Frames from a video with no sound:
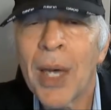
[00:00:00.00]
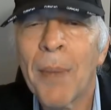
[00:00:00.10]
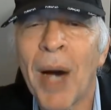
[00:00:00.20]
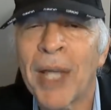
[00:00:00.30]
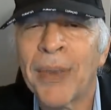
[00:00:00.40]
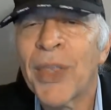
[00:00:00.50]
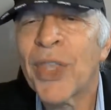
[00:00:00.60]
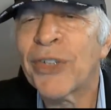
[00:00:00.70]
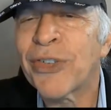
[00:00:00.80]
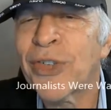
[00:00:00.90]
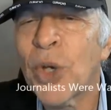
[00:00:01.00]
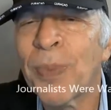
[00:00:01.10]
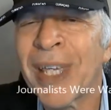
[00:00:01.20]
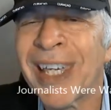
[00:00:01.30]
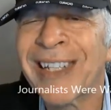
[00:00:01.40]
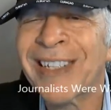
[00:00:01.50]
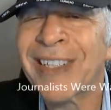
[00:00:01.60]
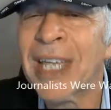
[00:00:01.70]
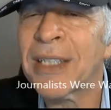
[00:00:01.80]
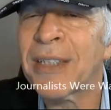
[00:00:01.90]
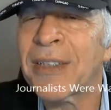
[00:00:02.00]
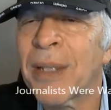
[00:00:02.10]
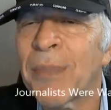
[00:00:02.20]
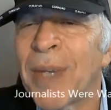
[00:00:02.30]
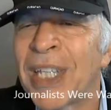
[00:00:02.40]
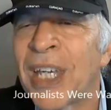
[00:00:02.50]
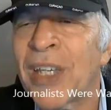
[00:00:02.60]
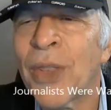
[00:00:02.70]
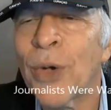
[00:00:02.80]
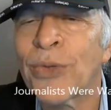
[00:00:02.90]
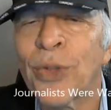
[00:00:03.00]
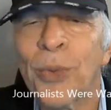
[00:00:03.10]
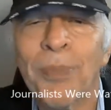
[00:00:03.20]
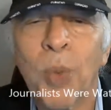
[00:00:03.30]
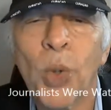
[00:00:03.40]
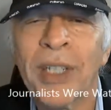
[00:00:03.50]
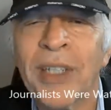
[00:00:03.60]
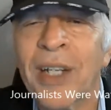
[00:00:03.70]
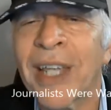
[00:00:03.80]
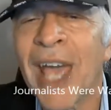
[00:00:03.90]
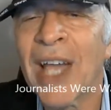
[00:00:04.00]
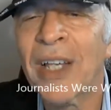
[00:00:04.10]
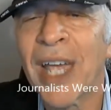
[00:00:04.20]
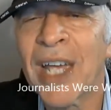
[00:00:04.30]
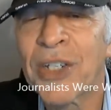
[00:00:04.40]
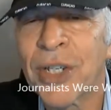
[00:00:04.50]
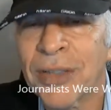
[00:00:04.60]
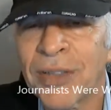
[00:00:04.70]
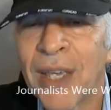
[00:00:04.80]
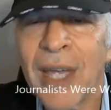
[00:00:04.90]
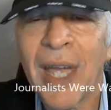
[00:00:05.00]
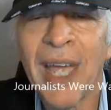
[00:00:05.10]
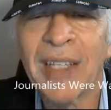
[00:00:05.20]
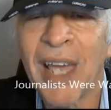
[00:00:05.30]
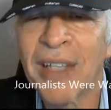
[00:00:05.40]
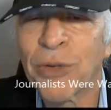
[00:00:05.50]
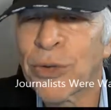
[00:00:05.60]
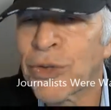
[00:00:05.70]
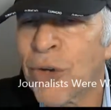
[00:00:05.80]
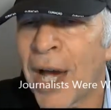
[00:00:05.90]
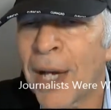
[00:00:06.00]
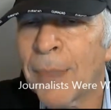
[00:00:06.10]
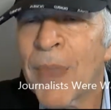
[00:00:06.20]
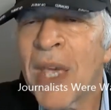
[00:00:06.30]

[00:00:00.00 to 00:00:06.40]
but the snooping extended to the media and those who reported on the allegations in Nassar's trial.